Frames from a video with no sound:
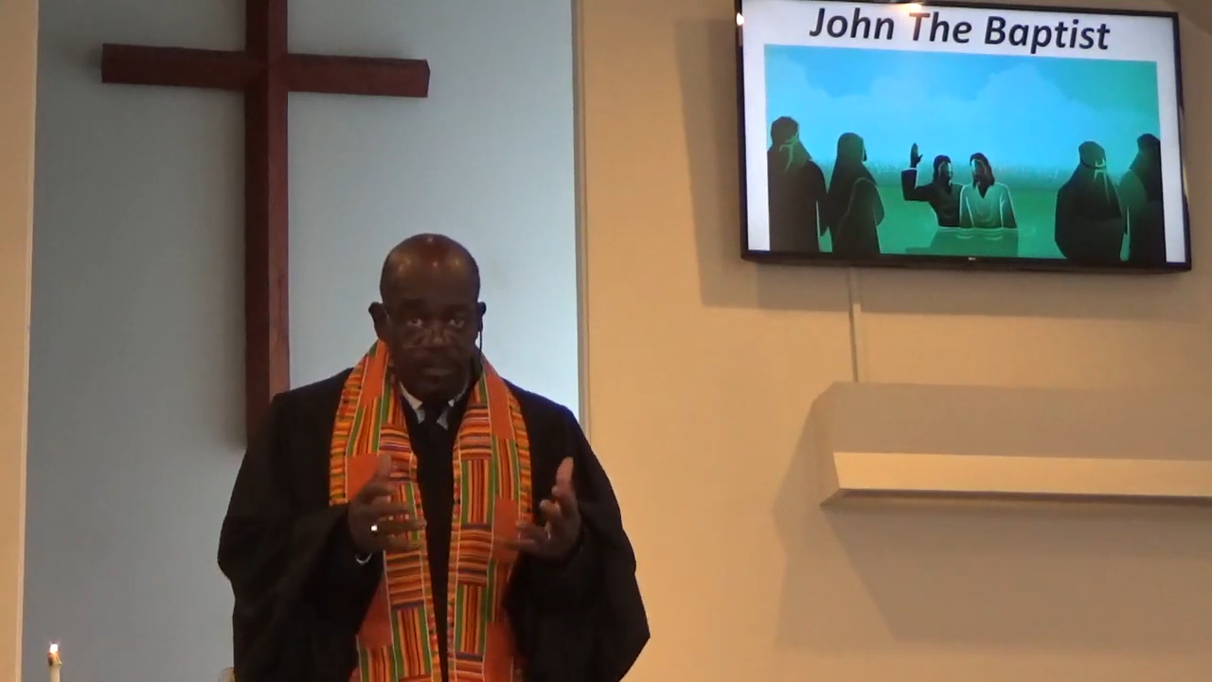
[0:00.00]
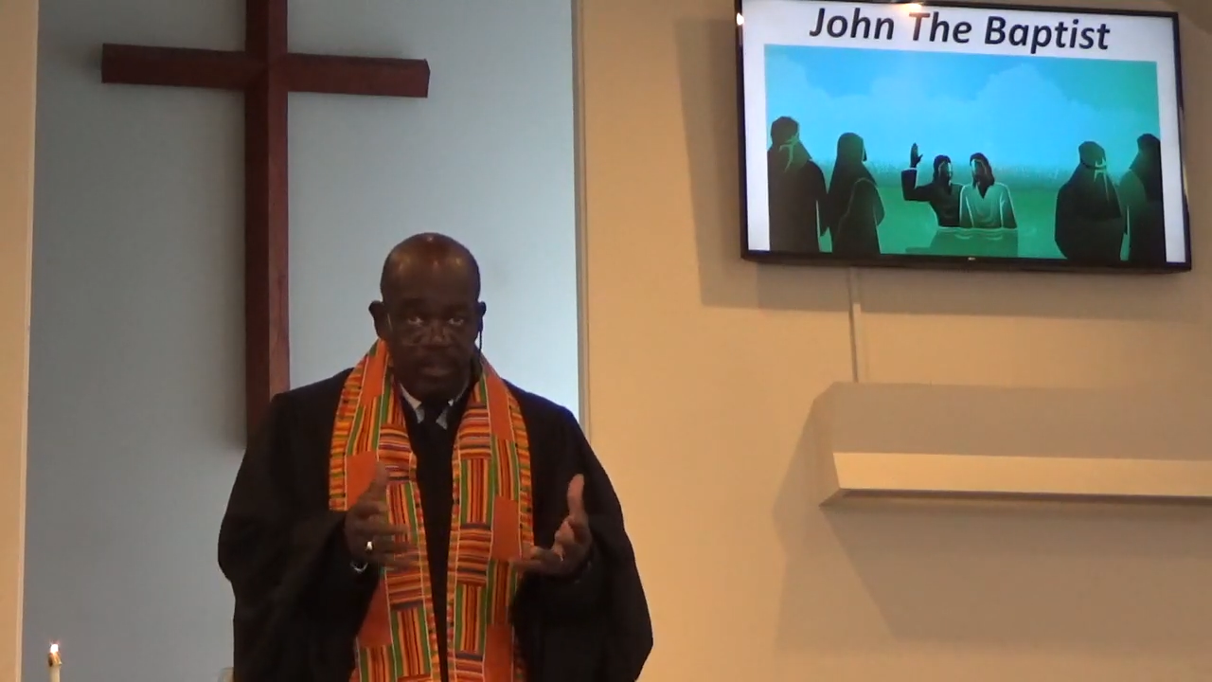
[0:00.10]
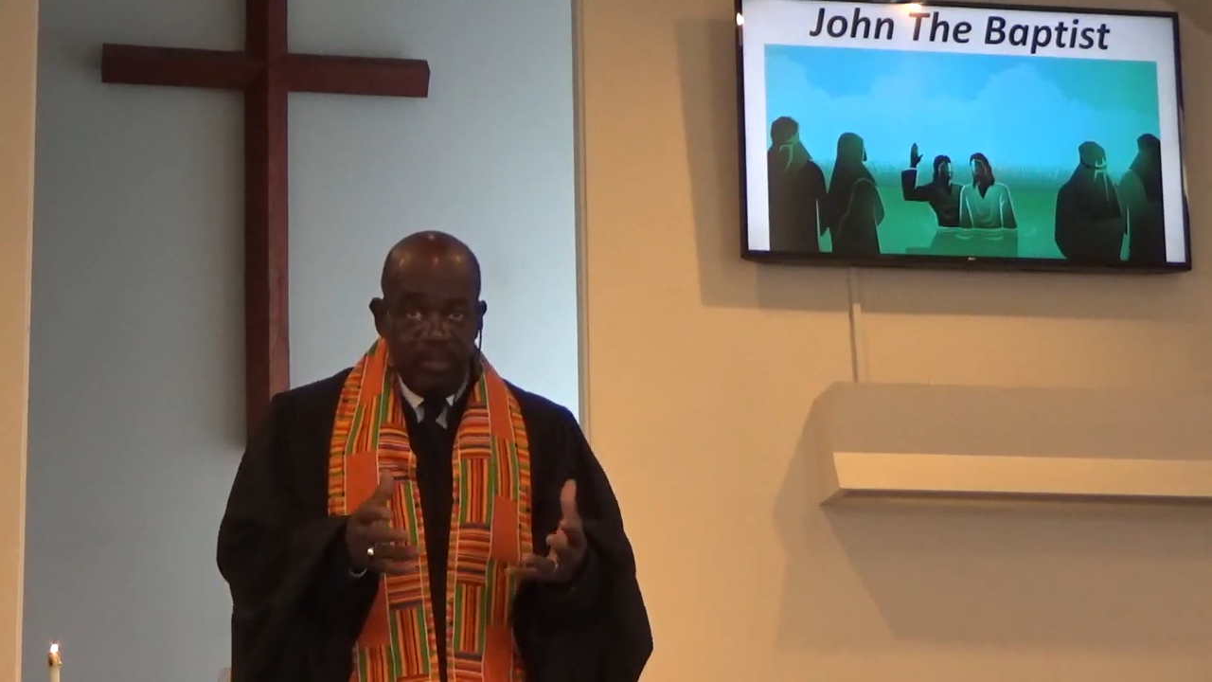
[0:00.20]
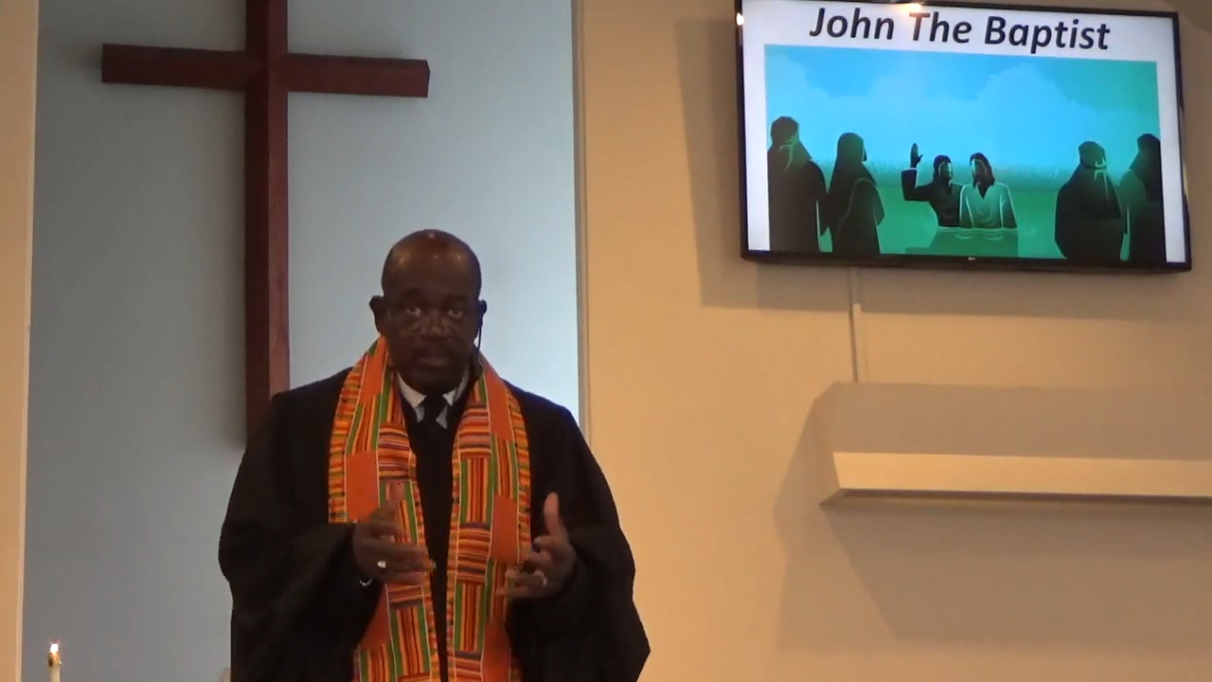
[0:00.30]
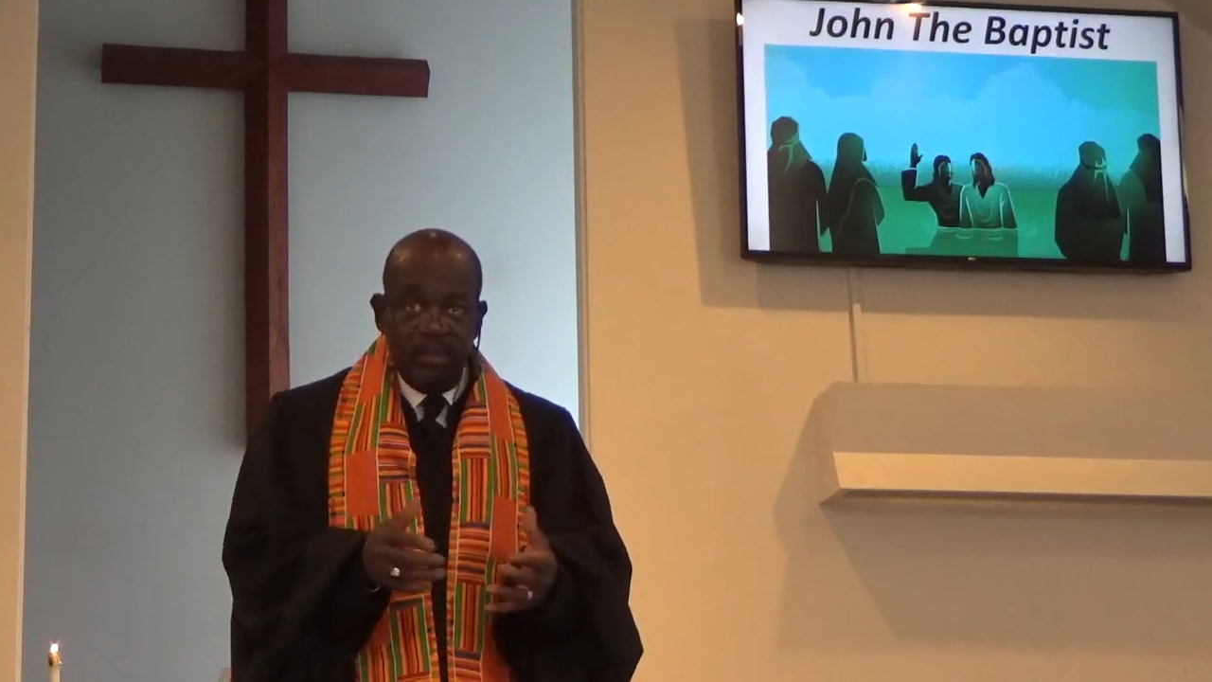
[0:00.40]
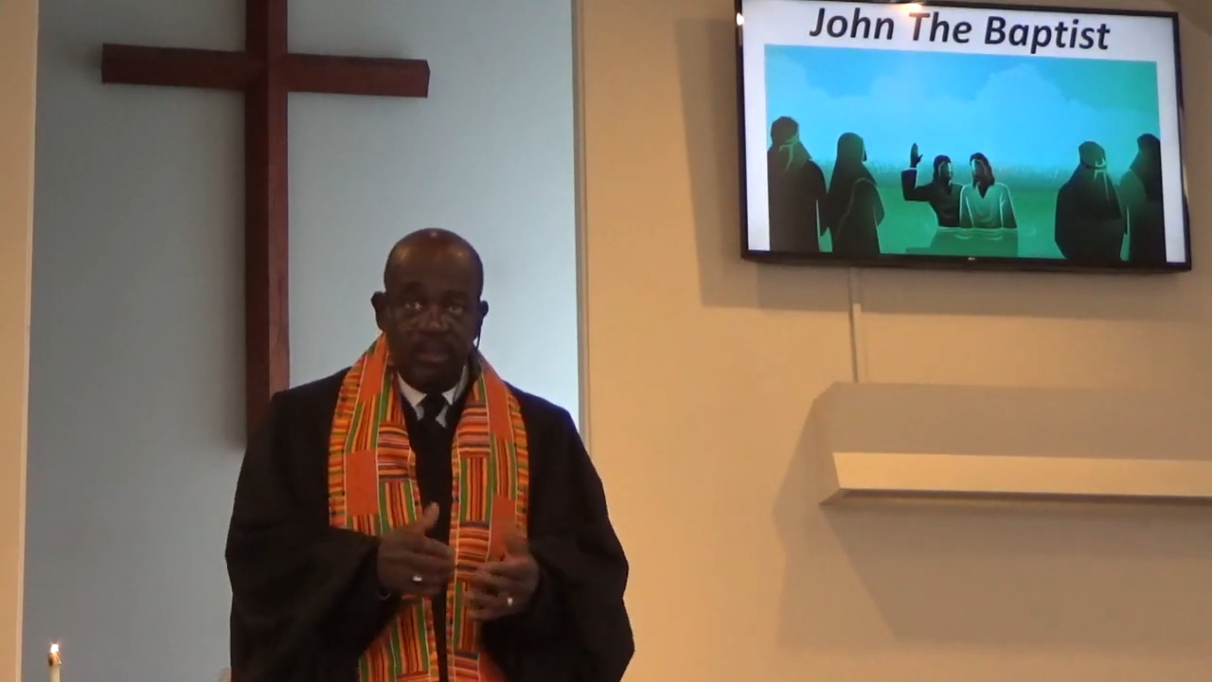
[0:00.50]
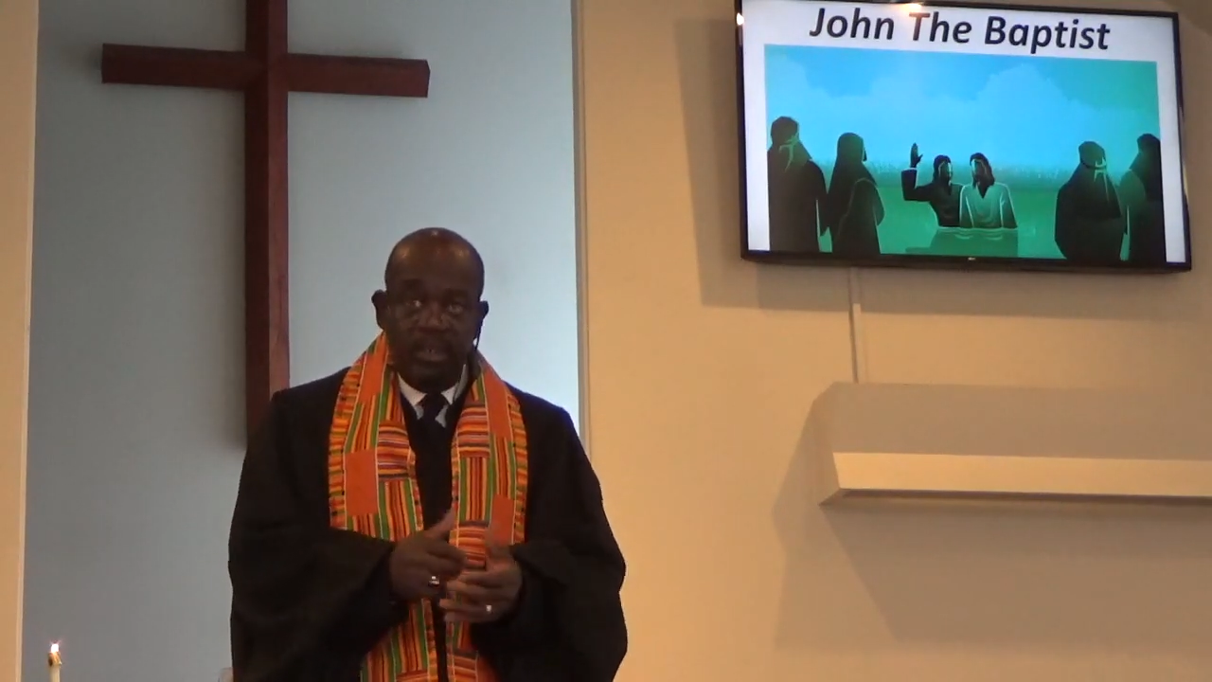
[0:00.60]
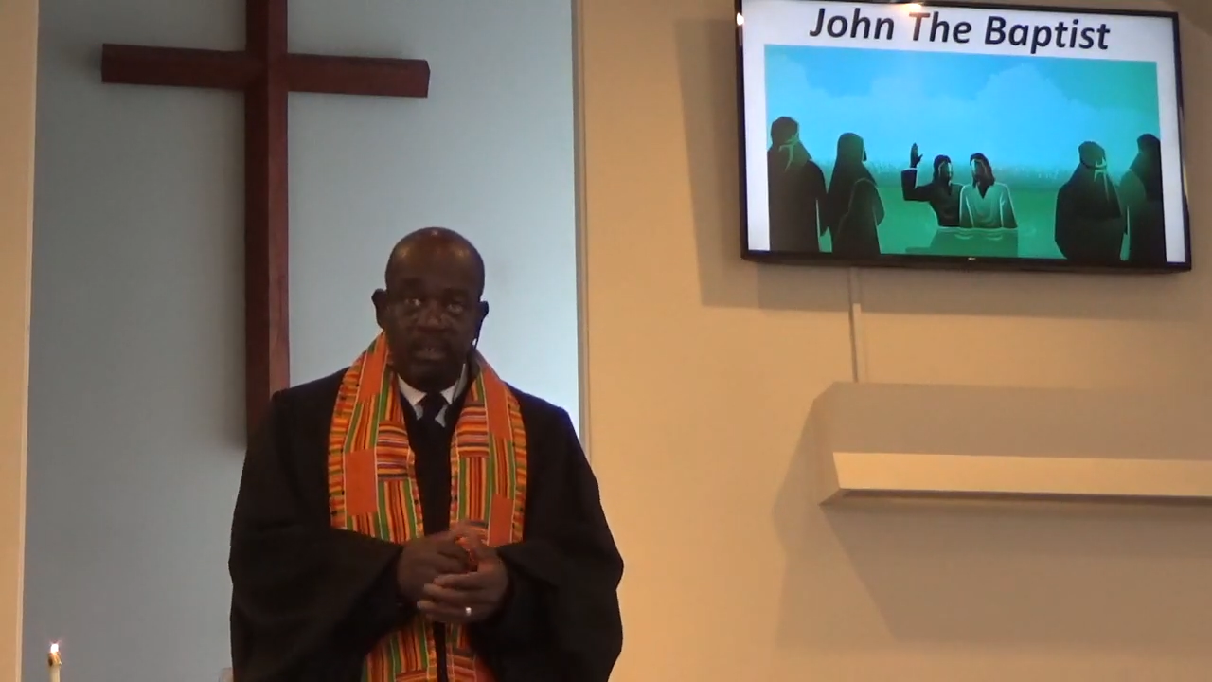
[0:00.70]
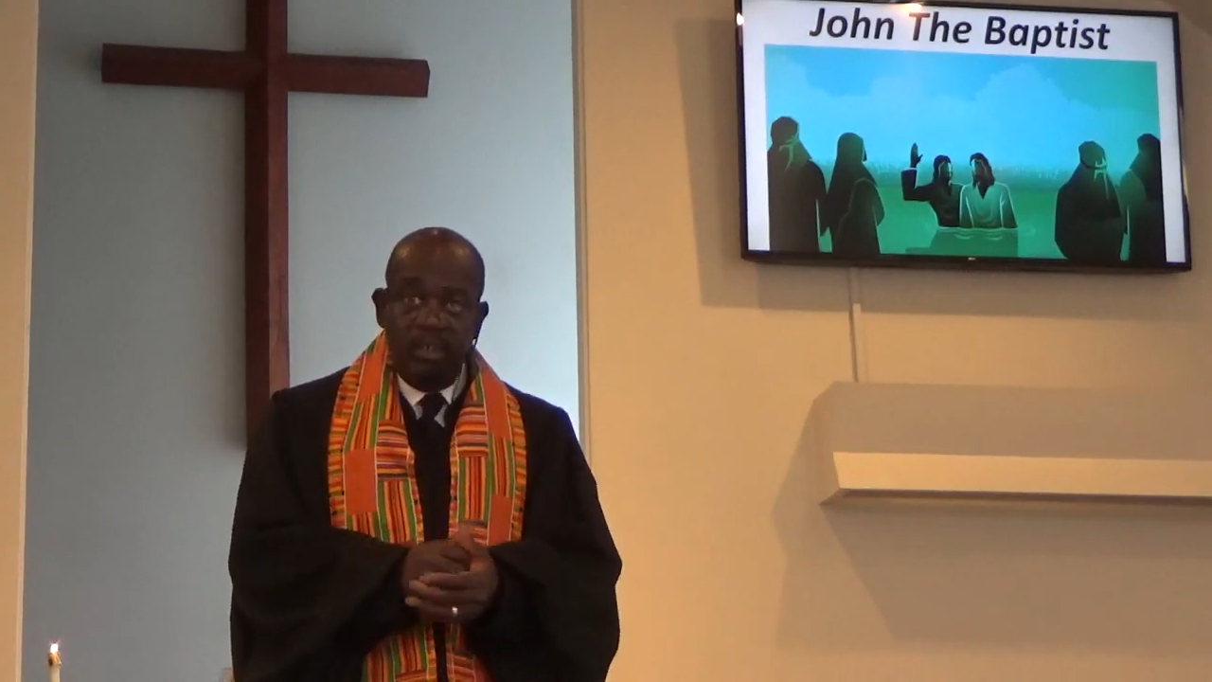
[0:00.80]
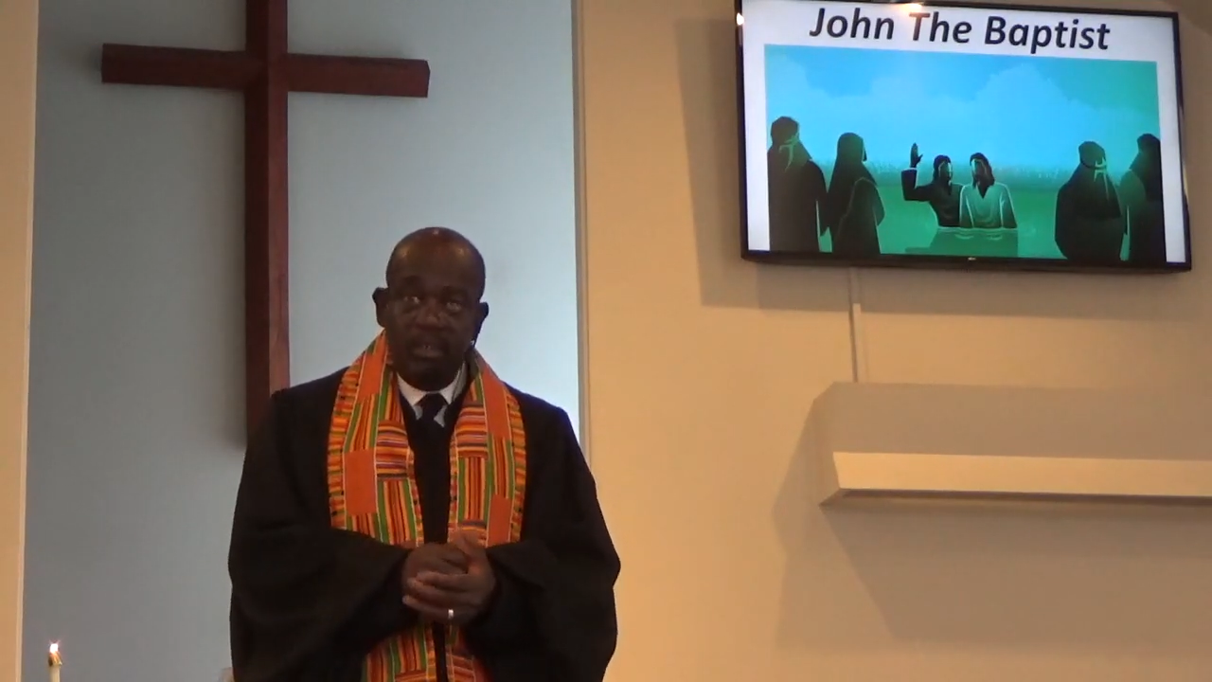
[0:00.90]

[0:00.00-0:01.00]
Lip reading: here today,